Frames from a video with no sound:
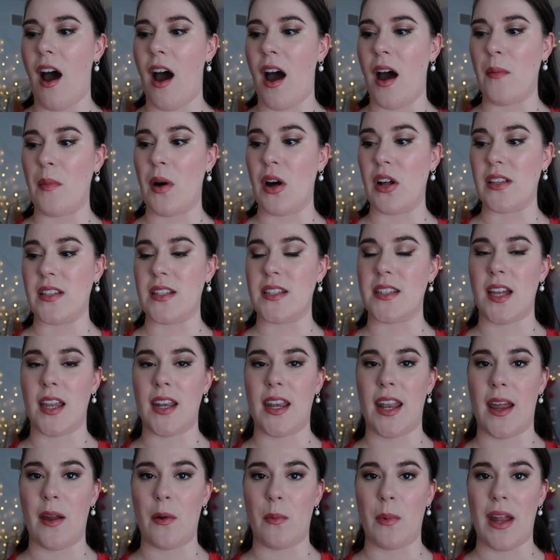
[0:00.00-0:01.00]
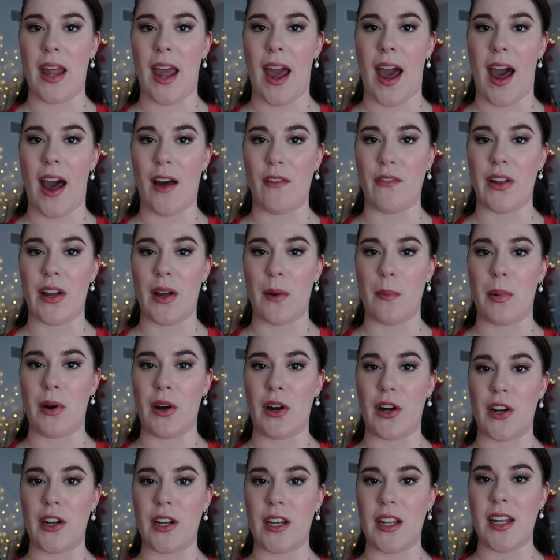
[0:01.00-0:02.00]
on Sunday we have like a
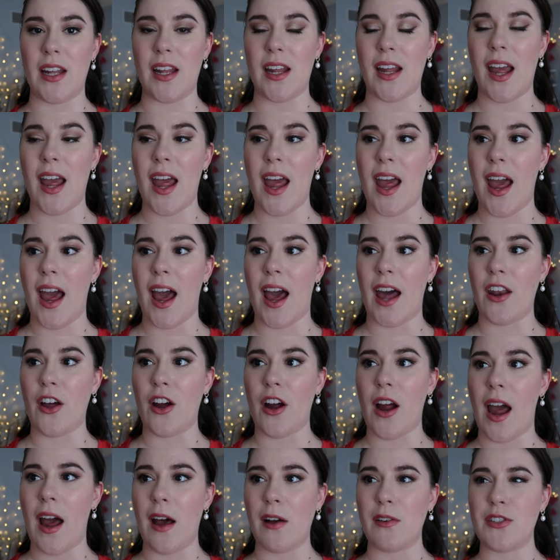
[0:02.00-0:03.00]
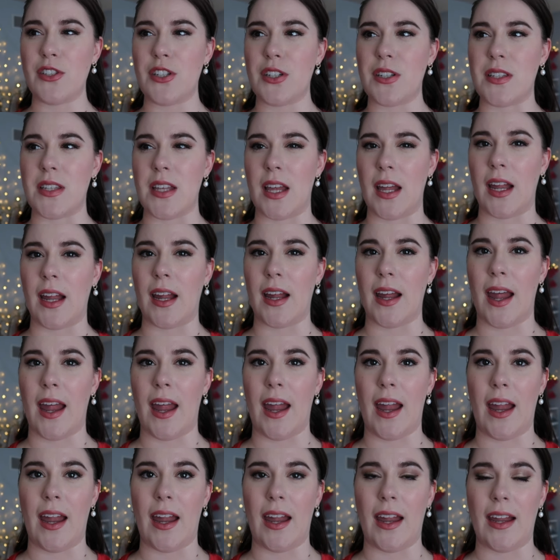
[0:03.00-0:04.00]
party at our house, just like
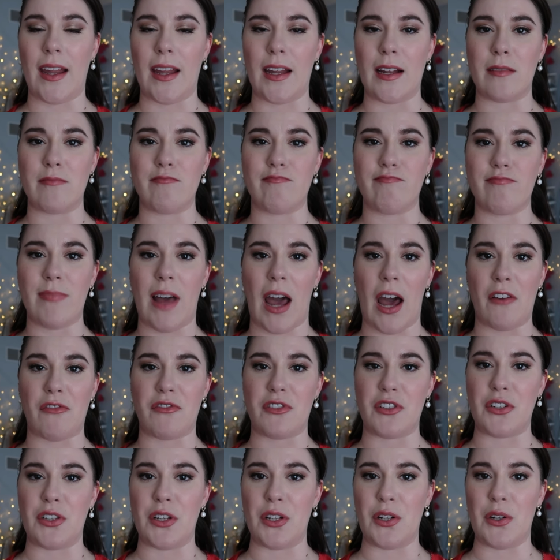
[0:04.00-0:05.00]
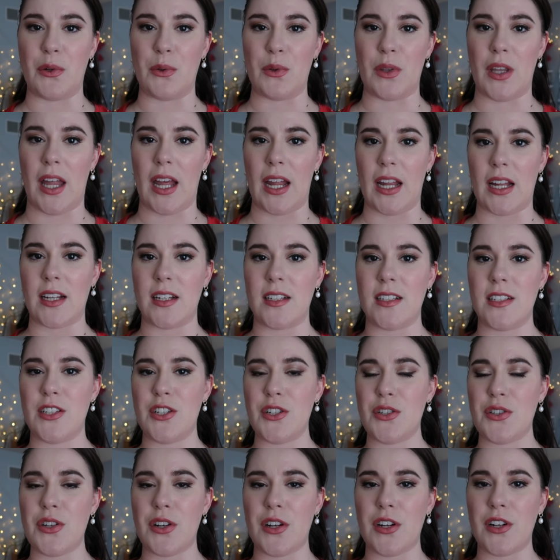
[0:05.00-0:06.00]
a afternoon, like
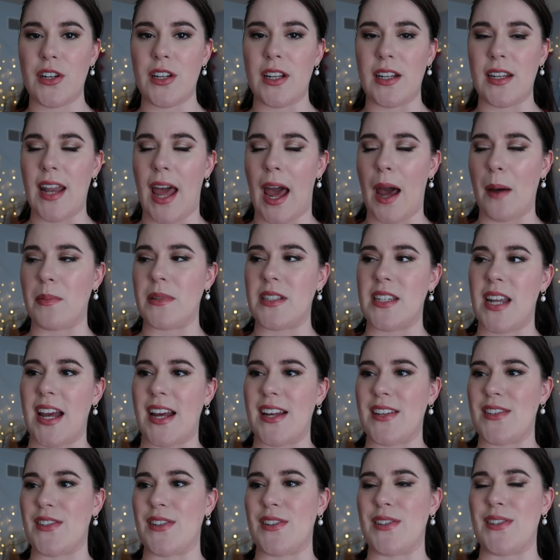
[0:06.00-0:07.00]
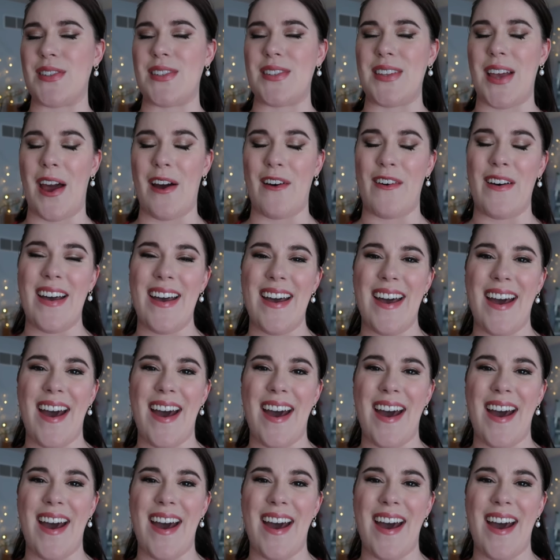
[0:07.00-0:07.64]
dessert and appetizers, so